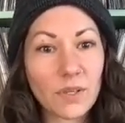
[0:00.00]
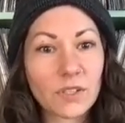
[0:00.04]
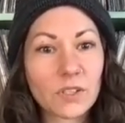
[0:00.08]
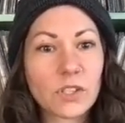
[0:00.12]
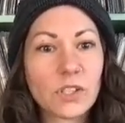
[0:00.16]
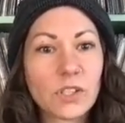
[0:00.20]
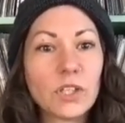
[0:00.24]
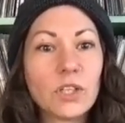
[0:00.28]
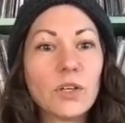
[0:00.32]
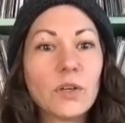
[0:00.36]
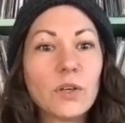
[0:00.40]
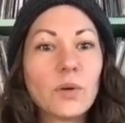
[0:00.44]

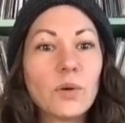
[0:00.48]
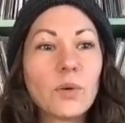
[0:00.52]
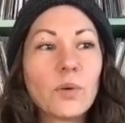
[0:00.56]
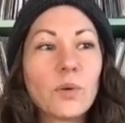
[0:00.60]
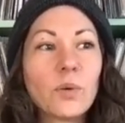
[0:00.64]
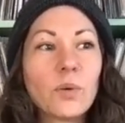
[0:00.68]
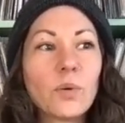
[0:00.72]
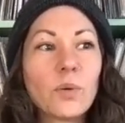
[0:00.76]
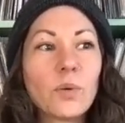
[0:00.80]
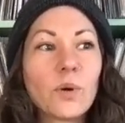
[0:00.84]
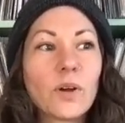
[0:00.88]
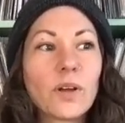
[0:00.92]
Do
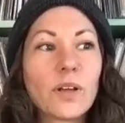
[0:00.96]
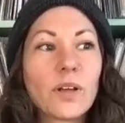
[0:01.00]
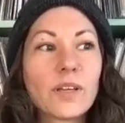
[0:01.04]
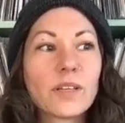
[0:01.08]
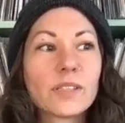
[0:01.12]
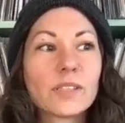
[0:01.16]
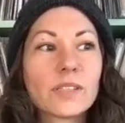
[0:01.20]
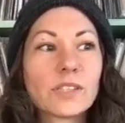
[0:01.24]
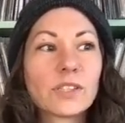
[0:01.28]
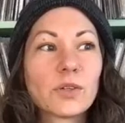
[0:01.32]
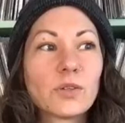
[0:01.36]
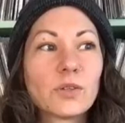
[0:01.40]
you
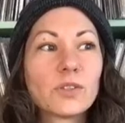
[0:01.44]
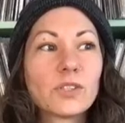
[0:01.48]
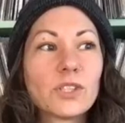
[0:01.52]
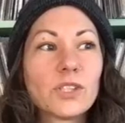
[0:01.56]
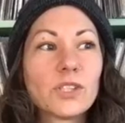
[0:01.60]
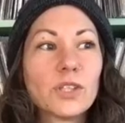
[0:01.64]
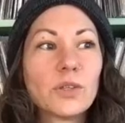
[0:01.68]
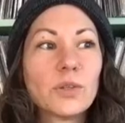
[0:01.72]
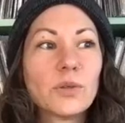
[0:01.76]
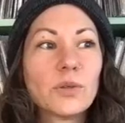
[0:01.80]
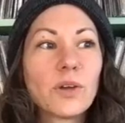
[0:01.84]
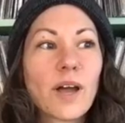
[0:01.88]
so
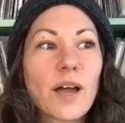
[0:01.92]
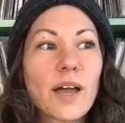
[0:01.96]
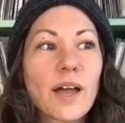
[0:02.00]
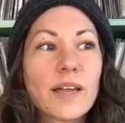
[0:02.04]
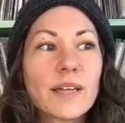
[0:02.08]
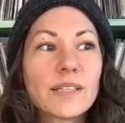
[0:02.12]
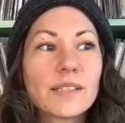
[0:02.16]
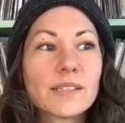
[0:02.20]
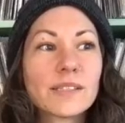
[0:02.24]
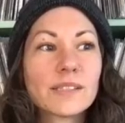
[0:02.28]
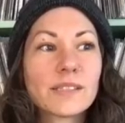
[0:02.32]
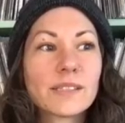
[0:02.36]
do you
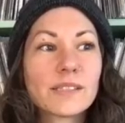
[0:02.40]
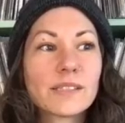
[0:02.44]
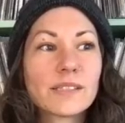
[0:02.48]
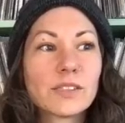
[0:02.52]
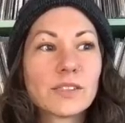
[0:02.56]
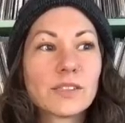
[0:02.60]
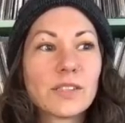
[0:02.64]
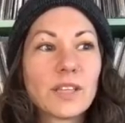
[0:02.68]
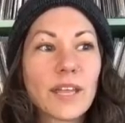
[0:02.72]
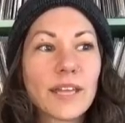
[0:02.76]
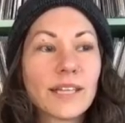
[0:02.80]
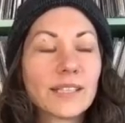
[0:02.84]
guys
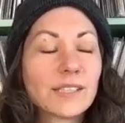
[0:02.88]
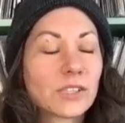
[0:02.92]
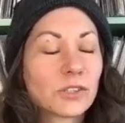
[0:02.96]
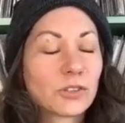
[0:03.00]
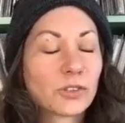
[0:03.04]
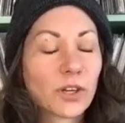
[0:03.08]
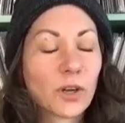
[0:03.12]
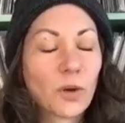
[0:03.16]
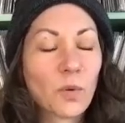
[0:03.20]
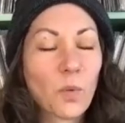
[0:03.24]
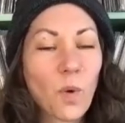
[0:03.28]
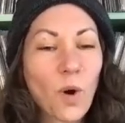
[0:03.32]
like to
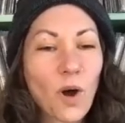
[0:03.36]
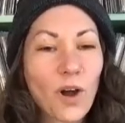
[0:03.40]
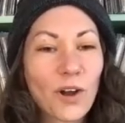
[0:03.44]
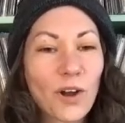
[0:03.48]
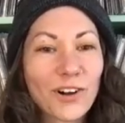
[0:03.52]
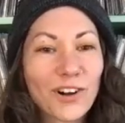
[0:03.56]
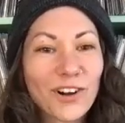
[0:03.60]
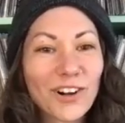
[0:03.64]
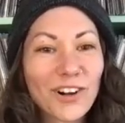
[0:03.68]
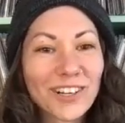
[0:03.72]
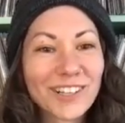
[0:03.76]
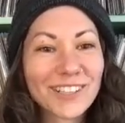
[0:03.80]
drink
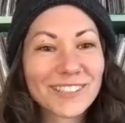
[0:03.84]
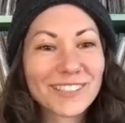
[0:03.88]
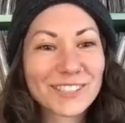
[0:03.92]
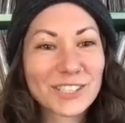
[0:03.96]
water?